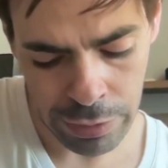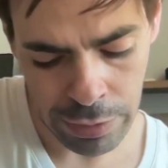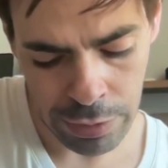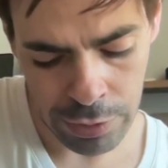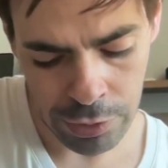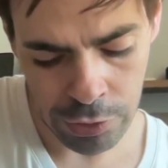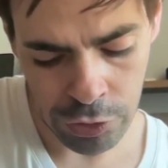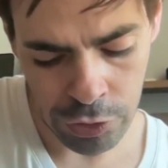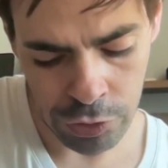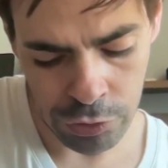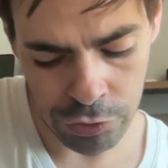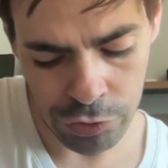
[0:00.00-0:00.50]

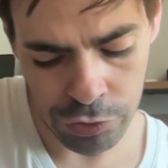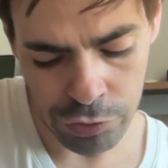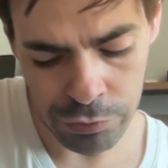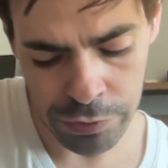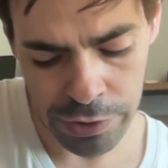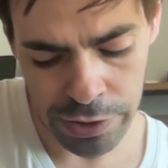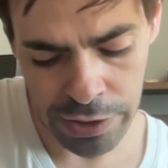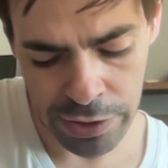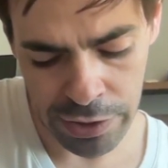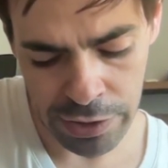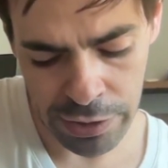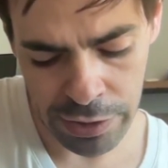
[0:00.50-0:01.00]
you're
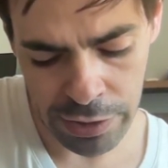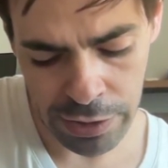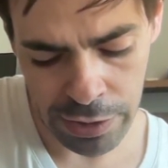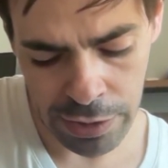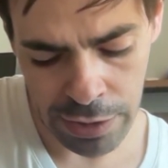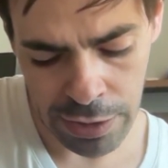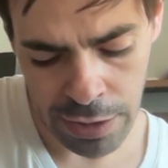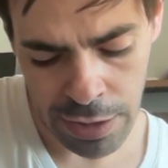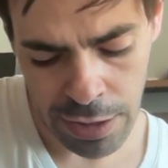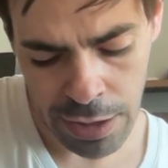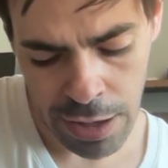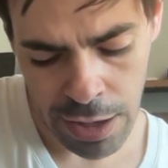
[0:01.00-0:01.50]
doing
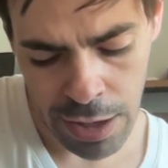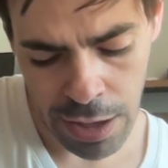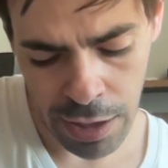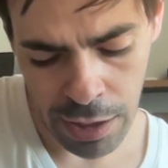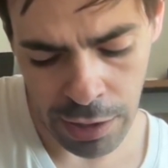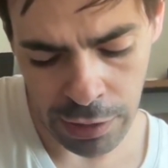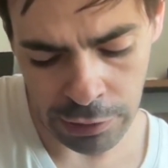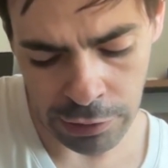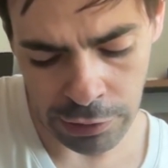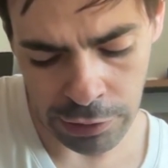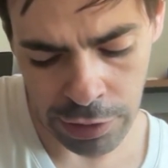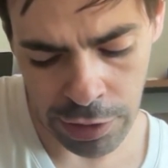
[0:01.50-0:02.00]

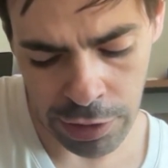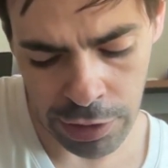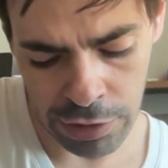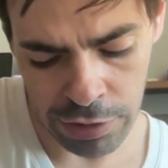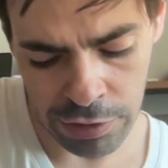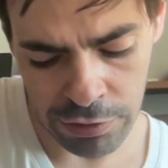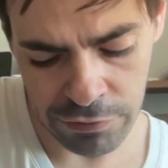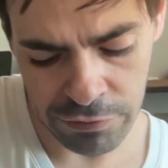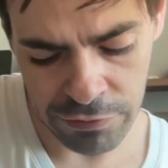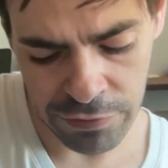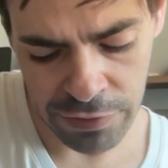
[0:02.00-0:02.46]
a lot of